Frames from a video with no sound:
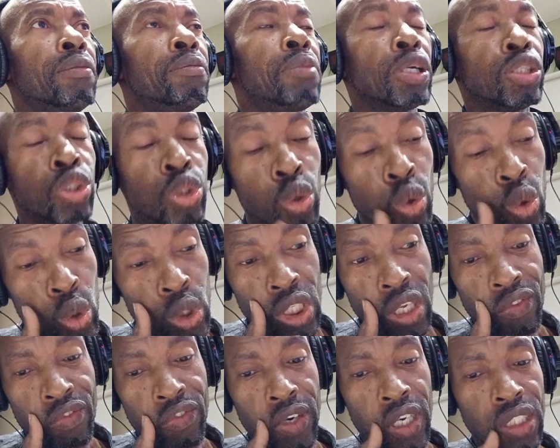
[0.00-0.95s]
But those
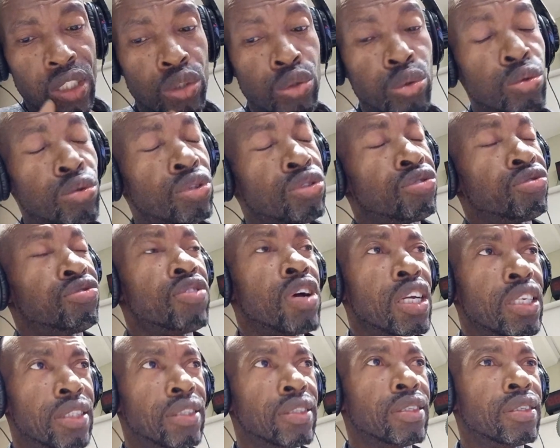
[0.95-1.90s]
of us who
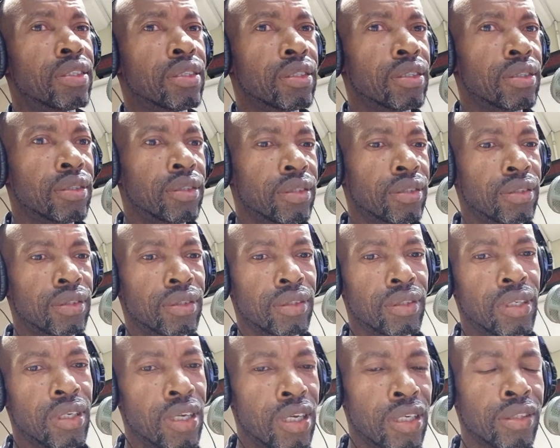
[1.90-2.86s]
trust
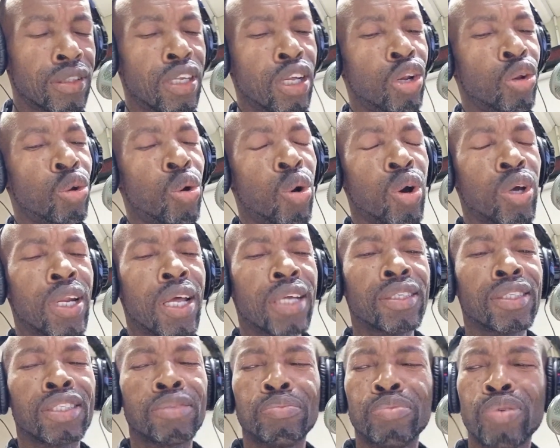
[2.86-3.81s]
in the Lord
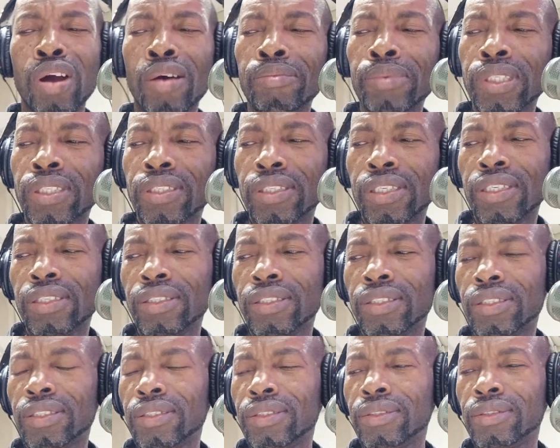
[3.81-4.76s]
and his
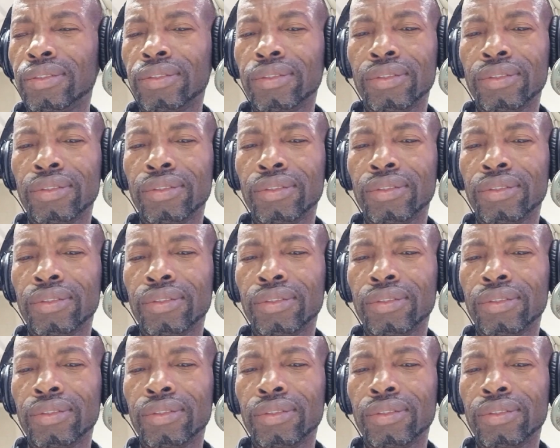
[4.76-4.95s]
promises,